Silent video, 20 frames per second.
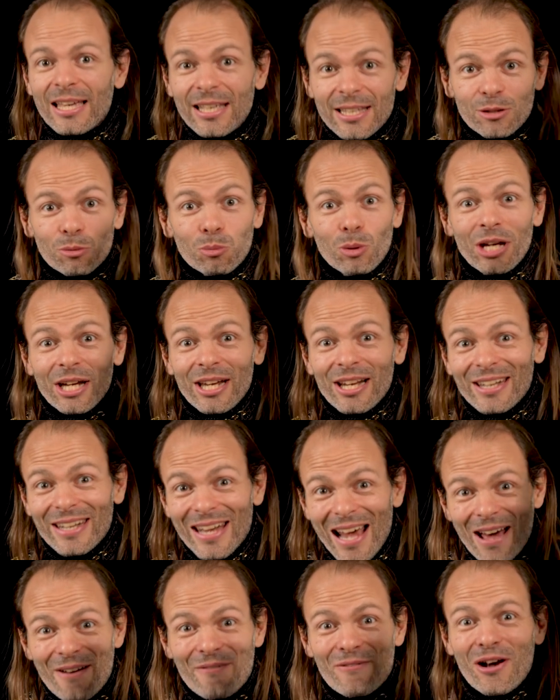It will
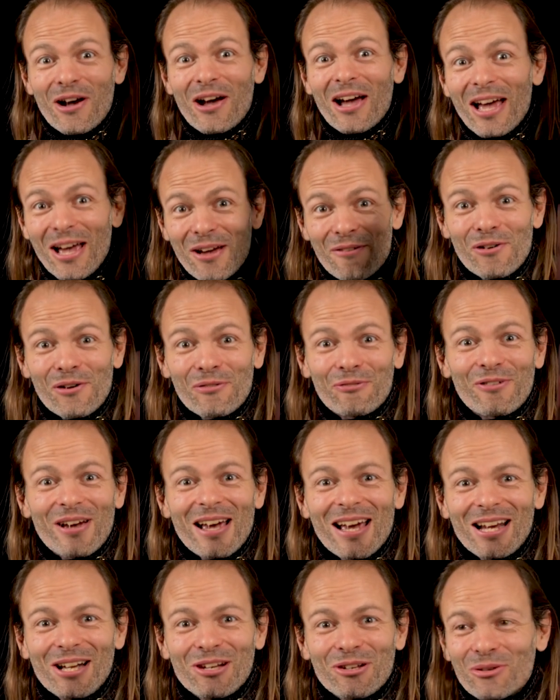never ever
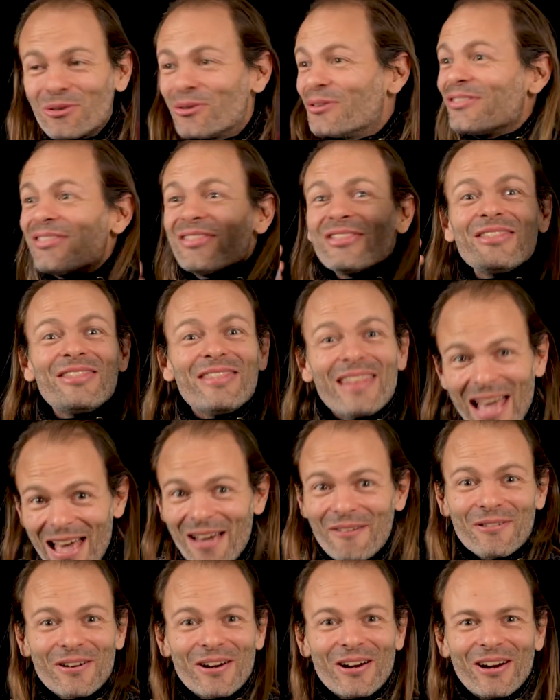fail you,
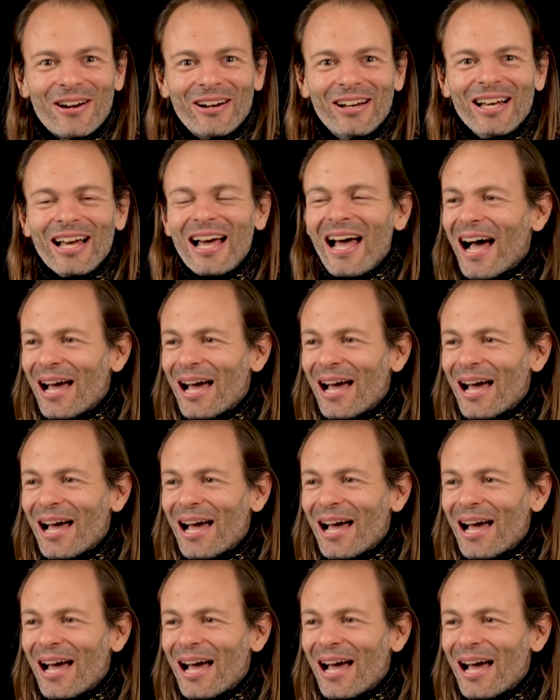never!